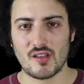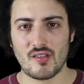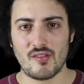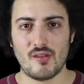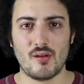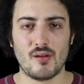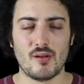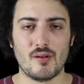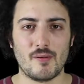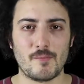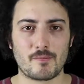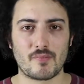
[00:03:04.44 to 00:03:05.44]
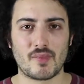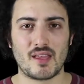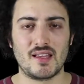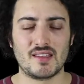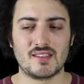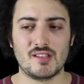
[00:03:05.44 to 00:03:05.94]
the
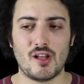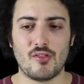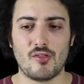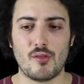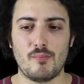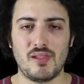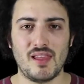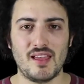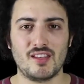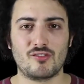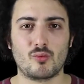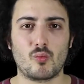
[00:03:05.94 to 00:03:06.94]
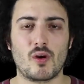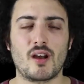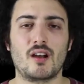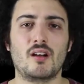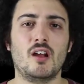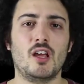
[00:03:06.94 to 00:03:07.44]
place
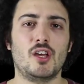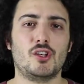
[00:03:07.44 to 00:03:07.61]
where